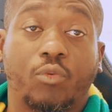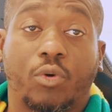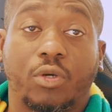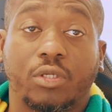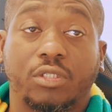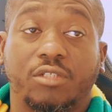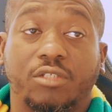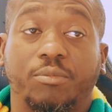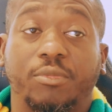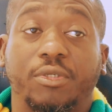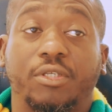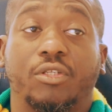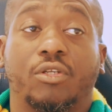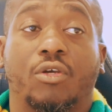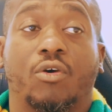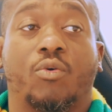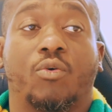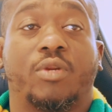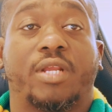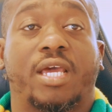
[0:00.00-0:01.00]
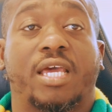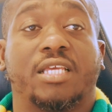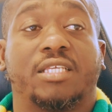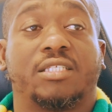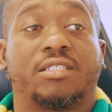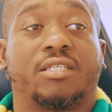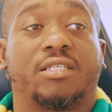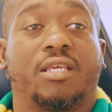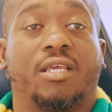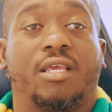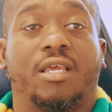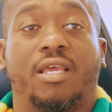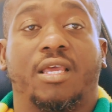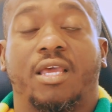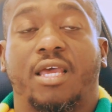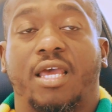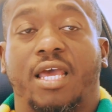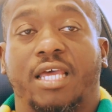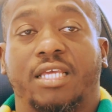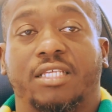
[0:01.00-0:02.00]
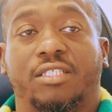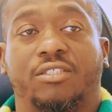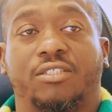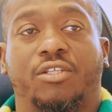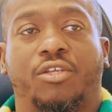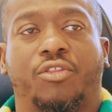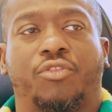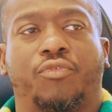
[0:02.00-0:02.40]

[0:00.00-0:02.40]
want to be known as the